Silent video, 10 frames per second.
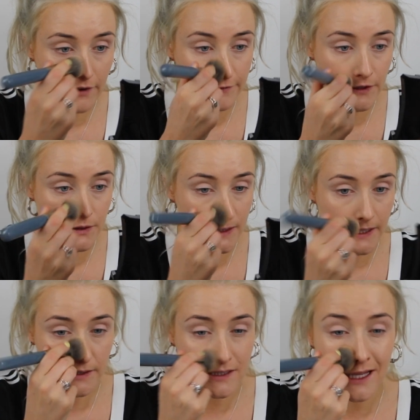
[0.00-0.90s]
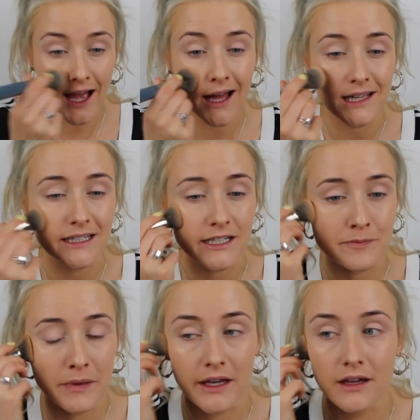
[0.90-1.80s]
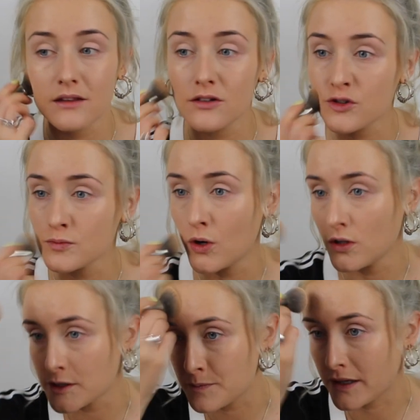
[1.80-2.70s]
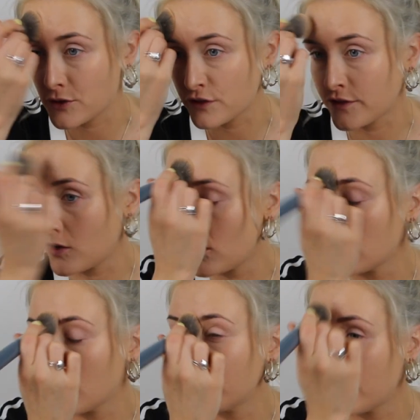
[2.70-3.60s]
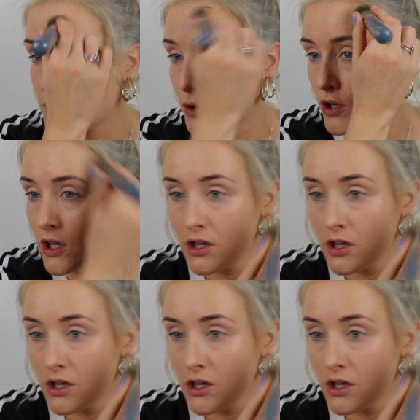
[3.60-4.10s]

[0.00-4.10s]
I've used like the tiniest bit, the smallest bit just for all over, but